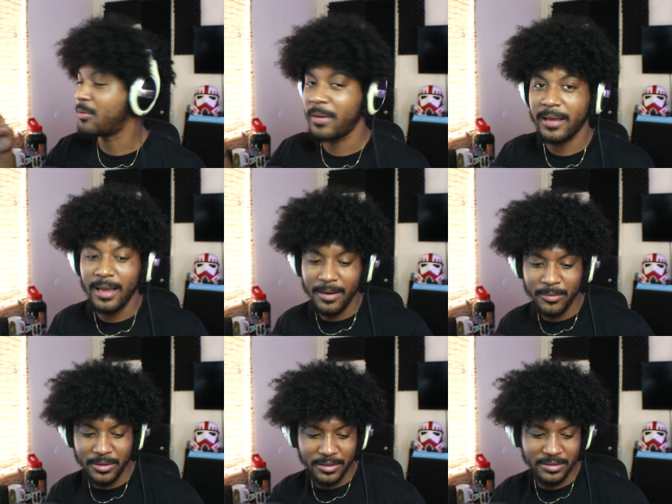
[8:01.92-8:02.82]
my
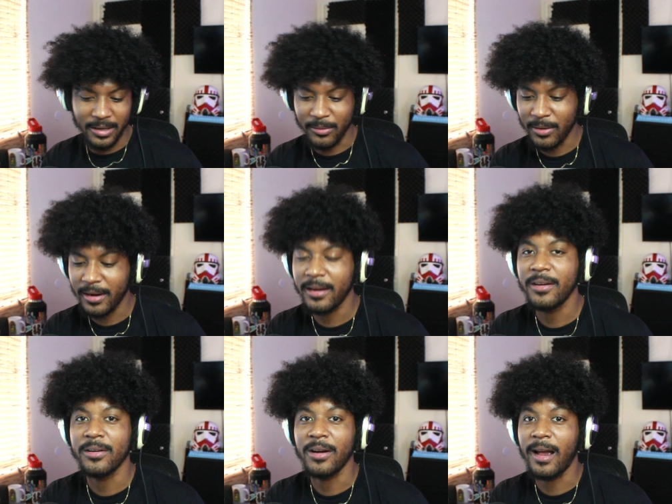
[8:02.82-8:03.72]
camera is like right
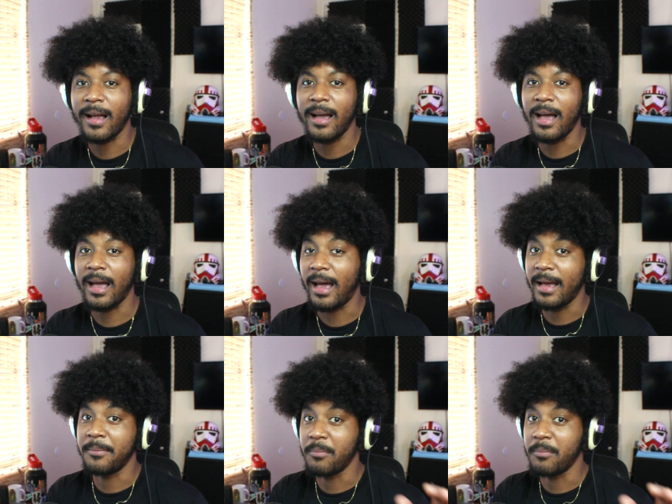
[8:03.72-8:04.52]
here. I, I, I,